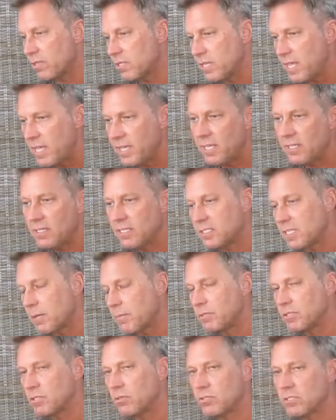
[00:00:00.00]
taking this
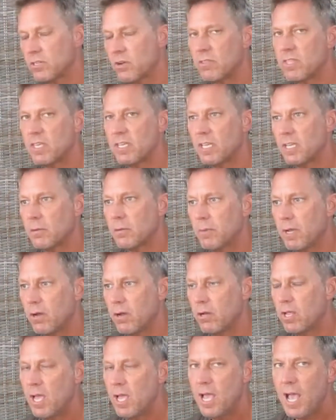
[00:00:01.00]
episode and start thinking
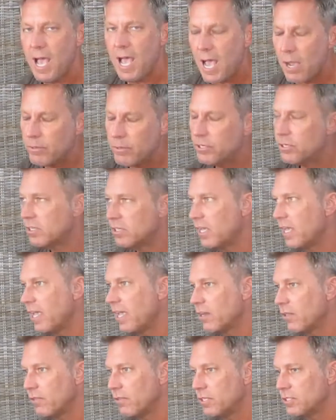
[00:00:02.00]
about how you're going to
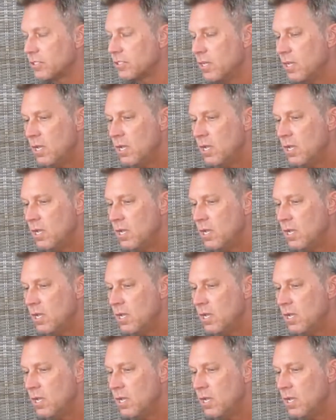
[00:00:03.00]
handle this